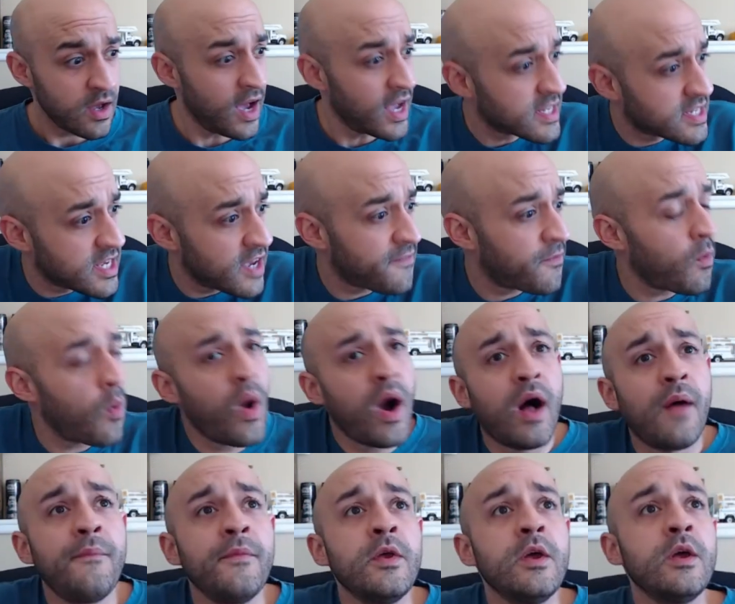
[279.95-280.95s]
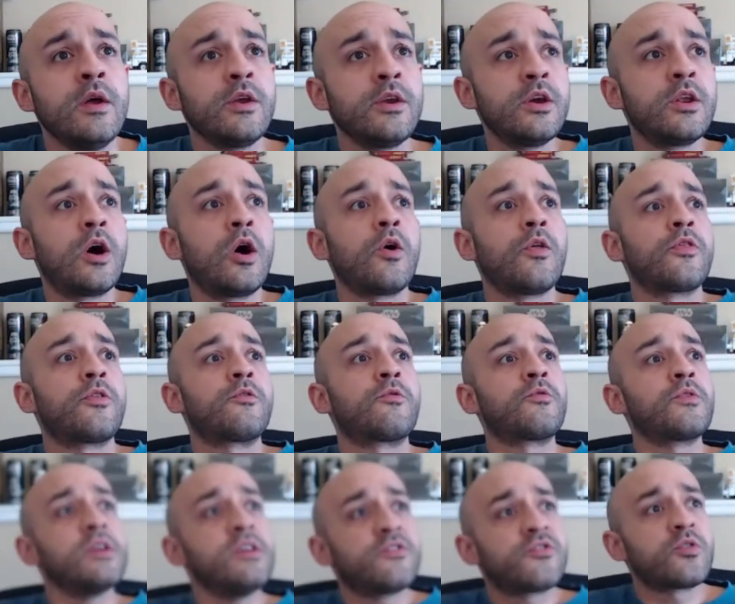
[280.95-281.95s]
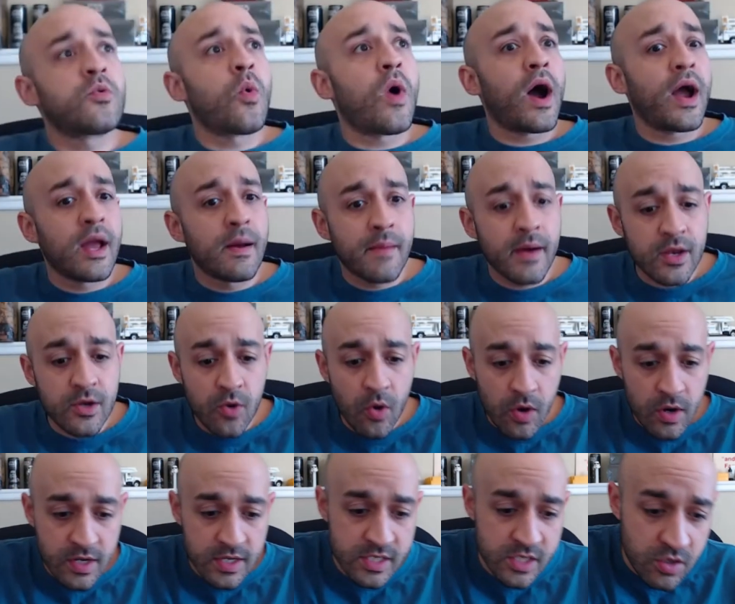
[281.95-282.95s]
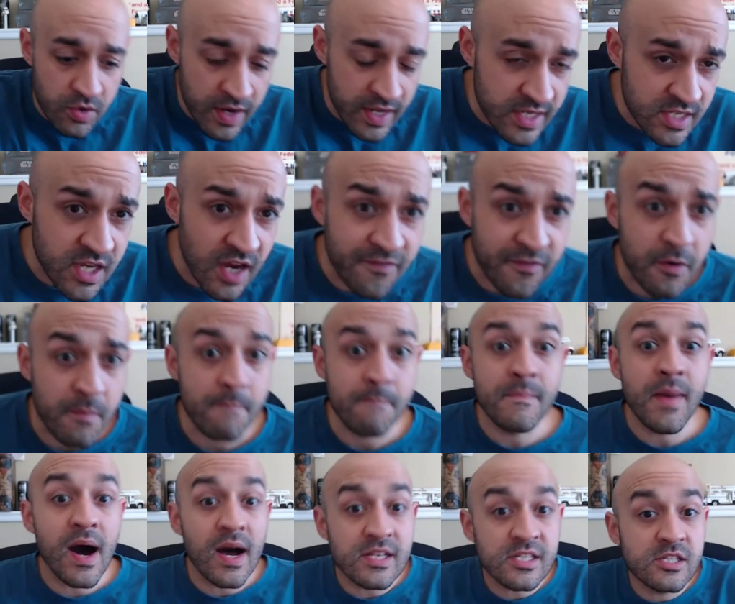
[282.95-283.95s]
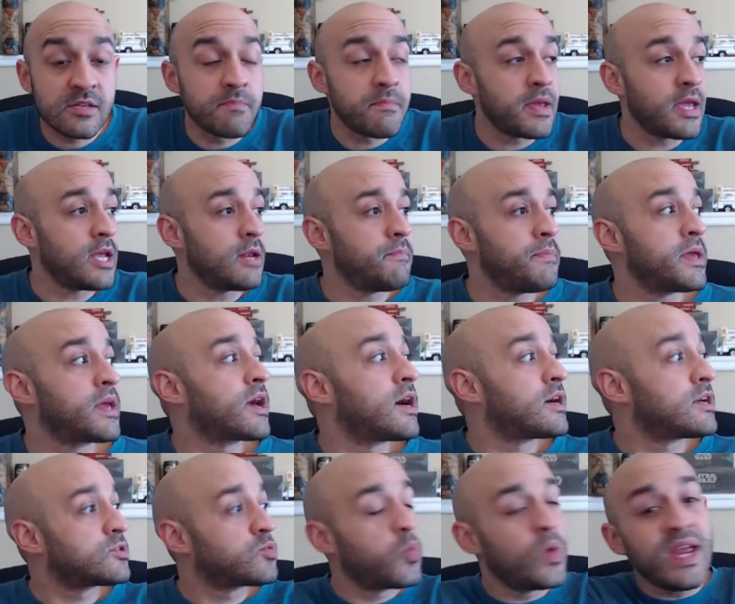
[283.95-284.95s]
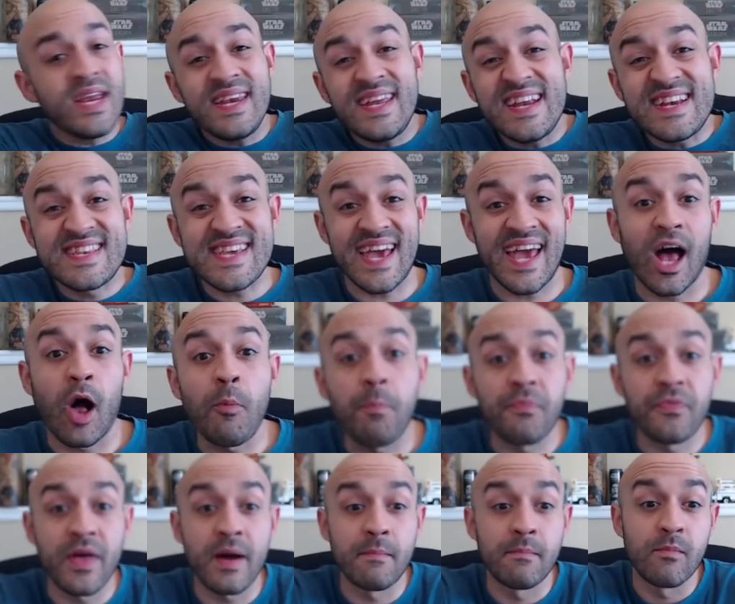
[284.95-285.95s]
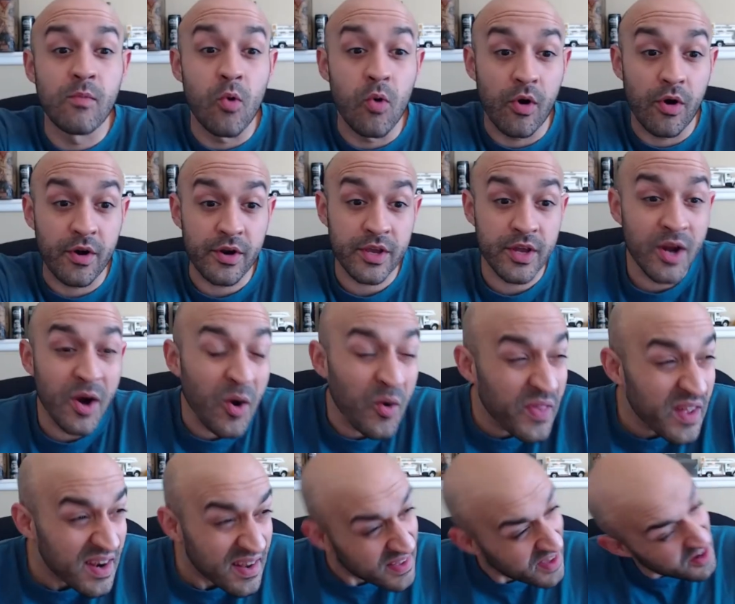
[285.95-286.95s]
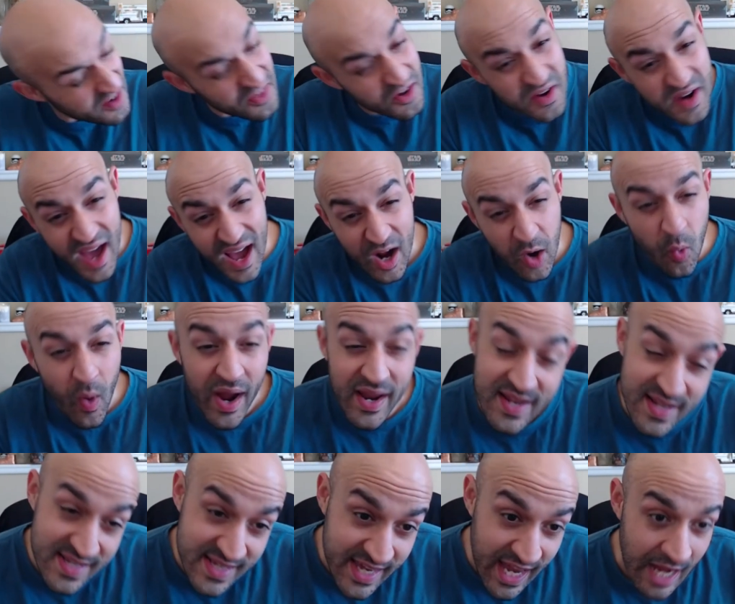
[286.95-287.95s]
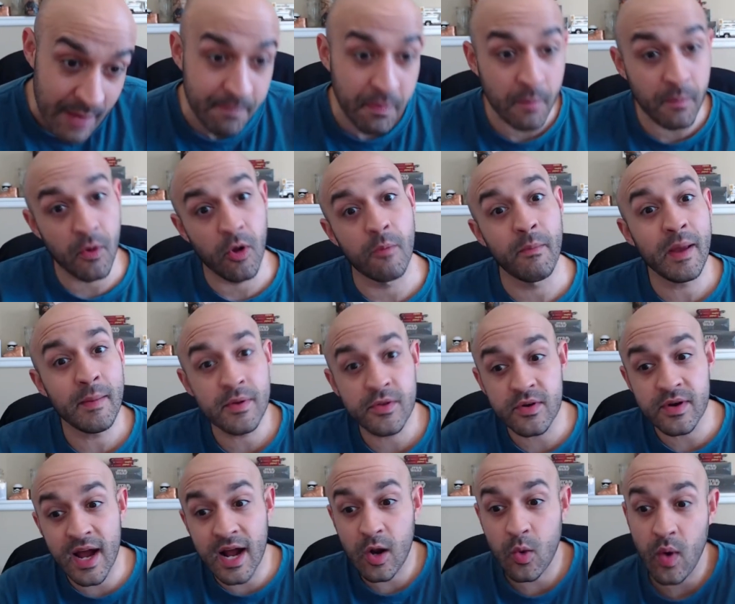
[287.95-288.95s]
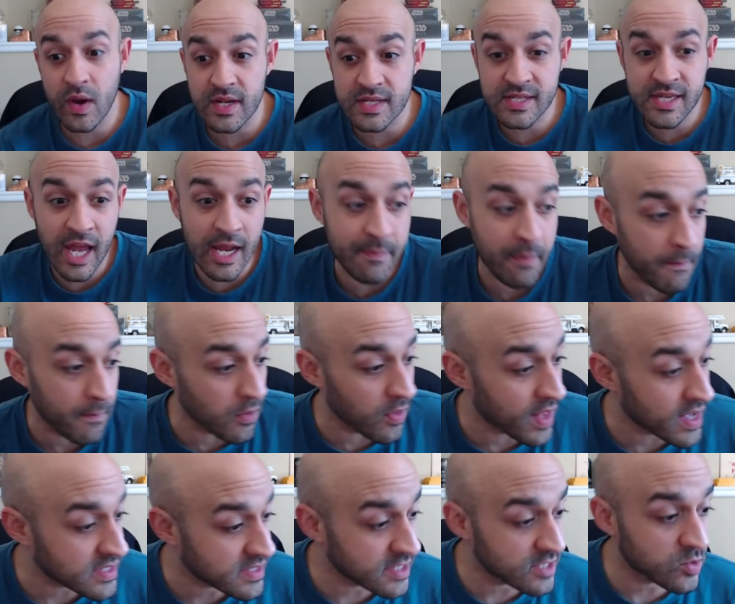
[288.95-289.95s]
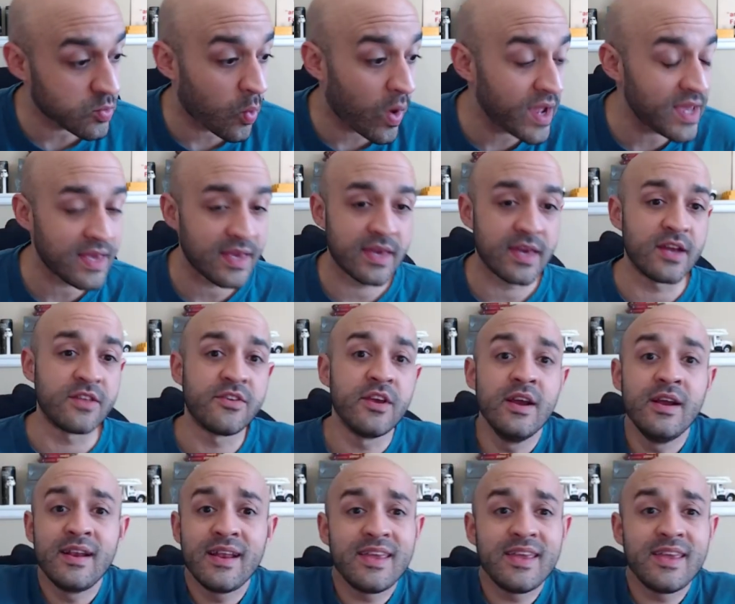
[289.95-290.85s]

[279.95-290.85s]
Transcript: As if, well, you know, the reason why a minority's grades suffer must mean because we need to help them more. You know, they're not quite as capable. Maybe they're not quite as capable as these white kids.